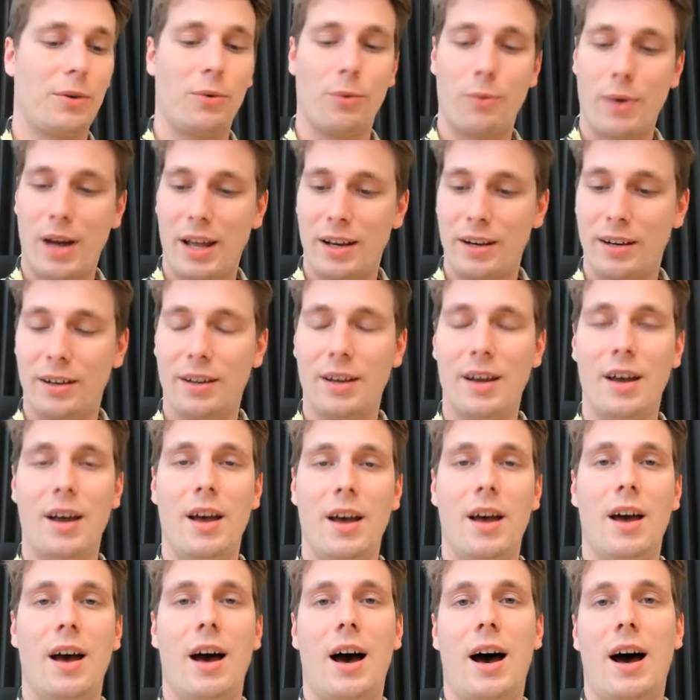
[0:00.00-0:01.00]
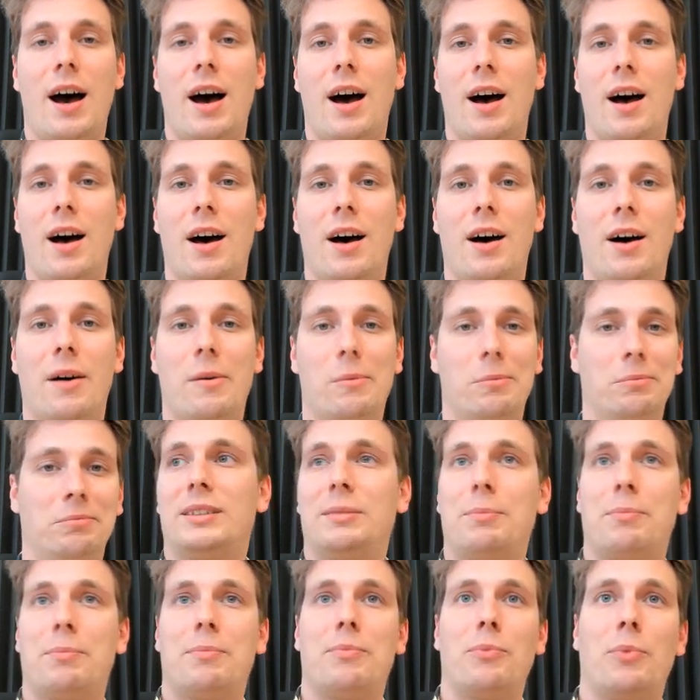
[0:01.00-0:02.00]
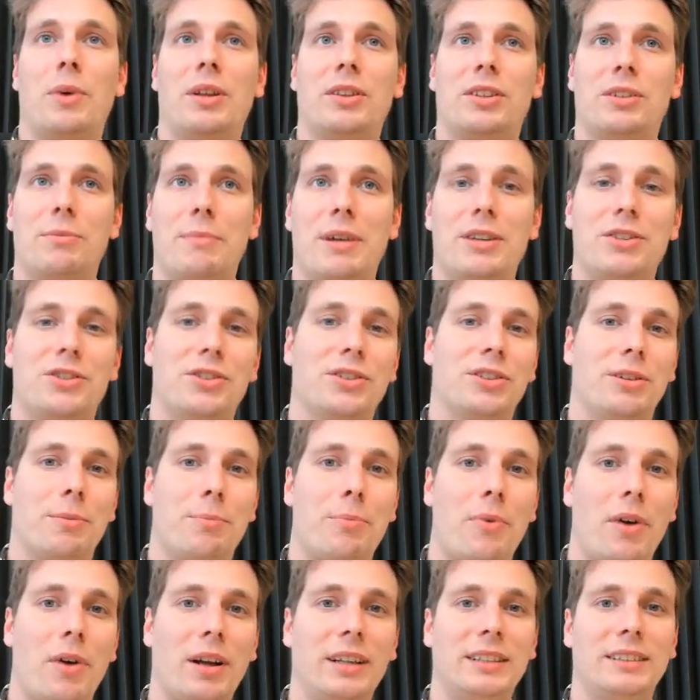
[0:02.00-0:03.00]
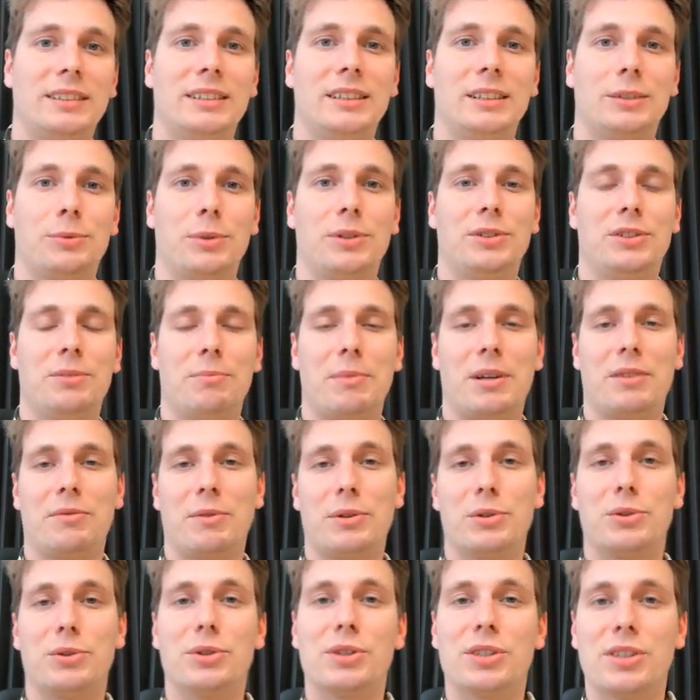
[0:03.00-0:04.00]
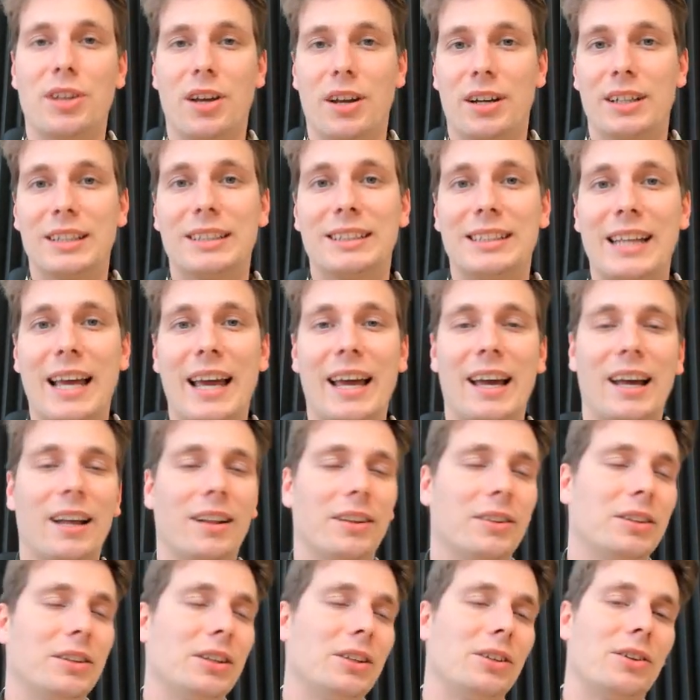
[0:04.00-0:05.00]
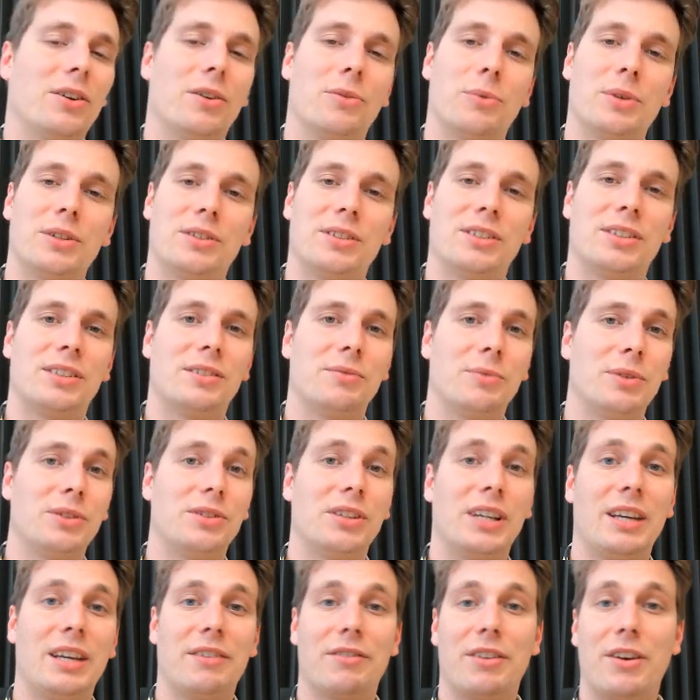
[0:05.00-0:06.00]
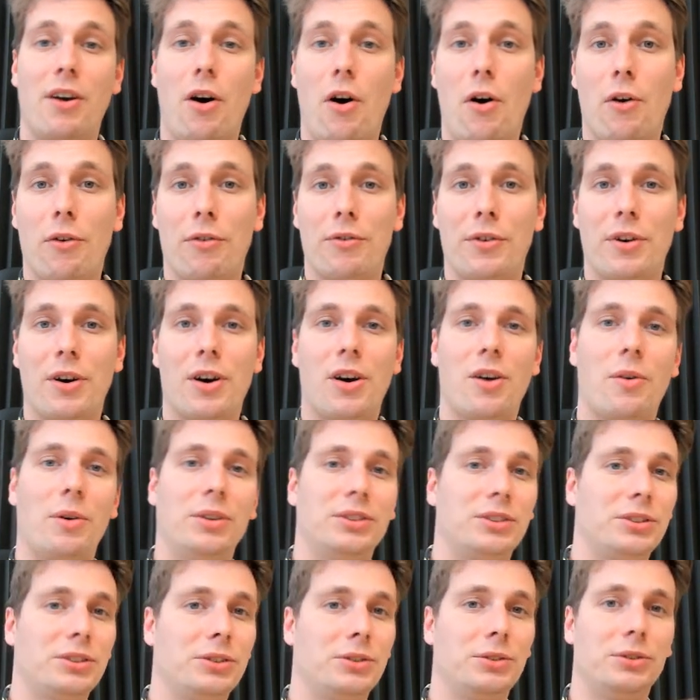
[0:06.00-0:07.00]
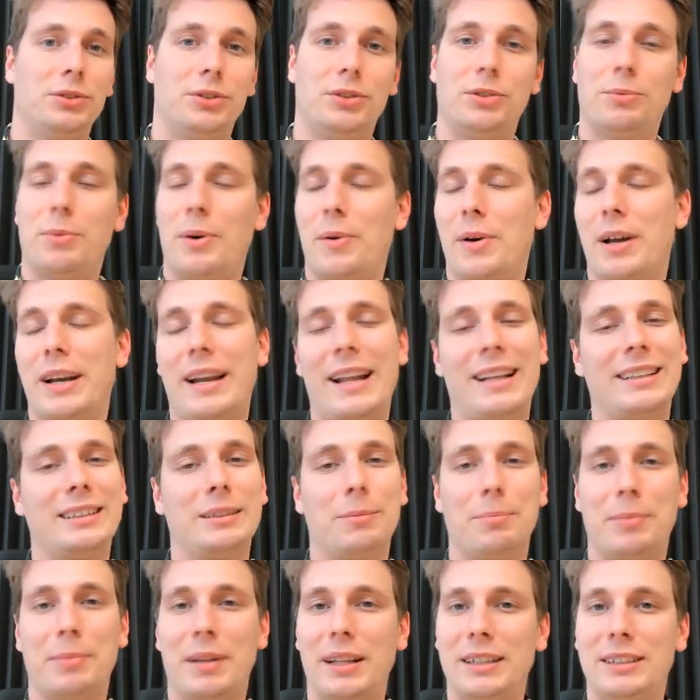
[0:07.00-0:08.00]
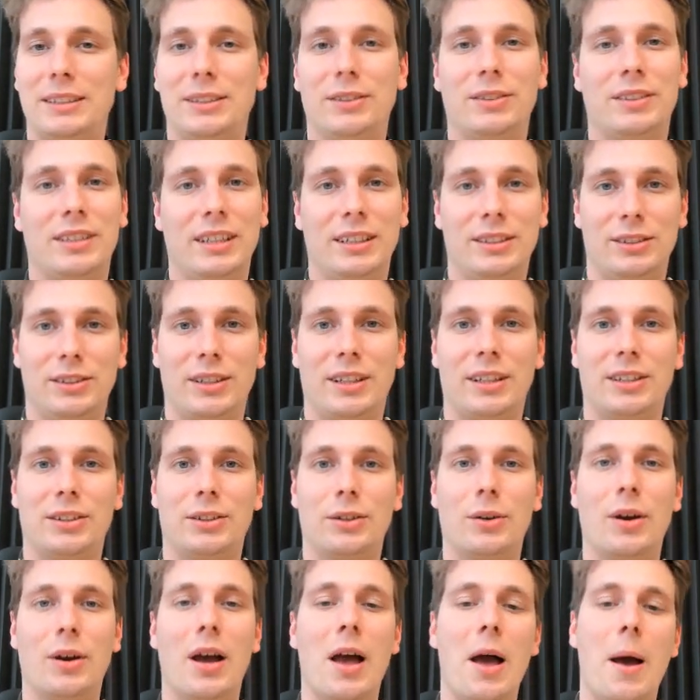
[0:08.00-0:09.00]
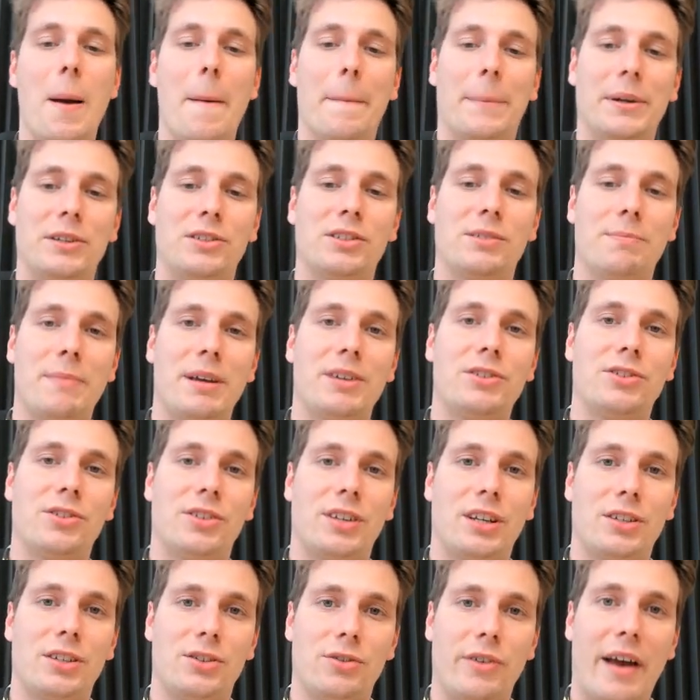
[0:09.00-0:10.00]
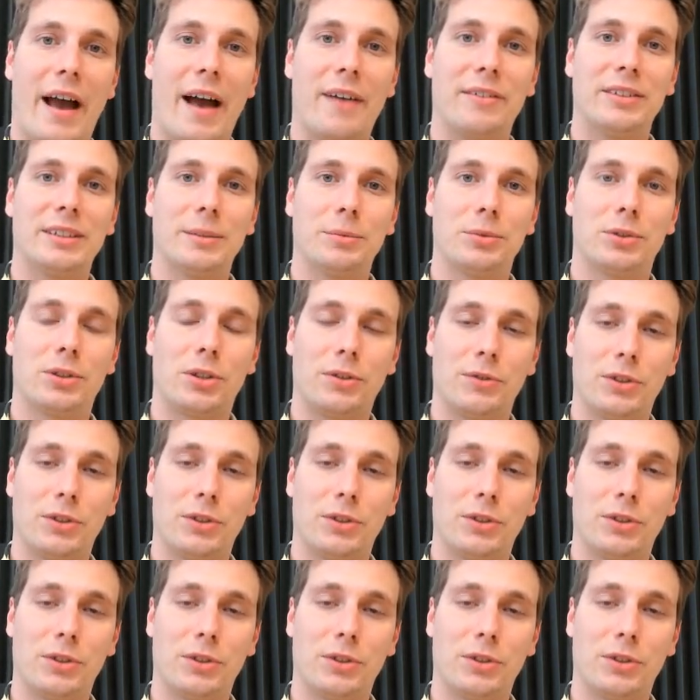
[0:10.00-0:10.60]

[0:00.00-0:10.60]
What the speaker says: when to mention the prices, when to start a sale, when to give an offer, when to do a 2x1. There's plenty of things you can do, but just make sure that you have some sort of a